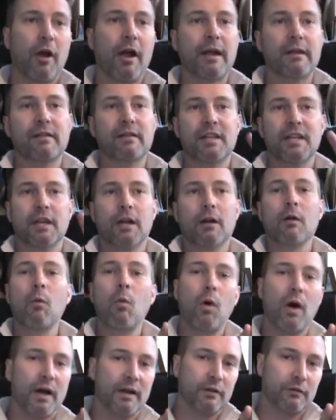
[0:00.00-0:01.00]
All right,
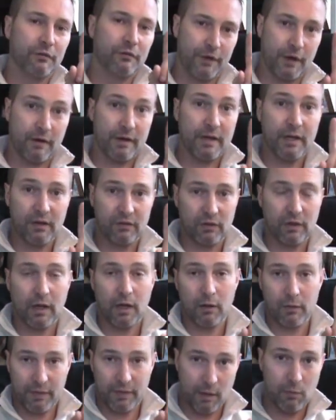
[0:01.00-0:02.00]
Tier 1, it's very easy
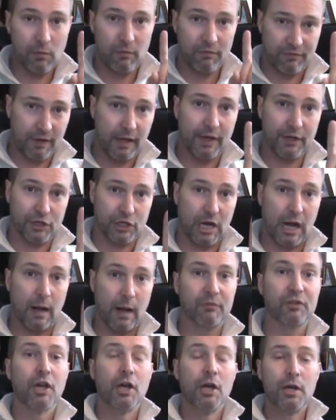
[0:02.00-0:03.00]
how they will find
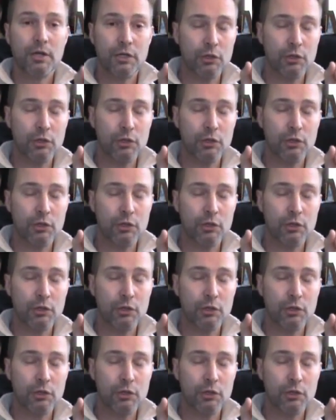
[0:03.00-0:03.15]
jobs.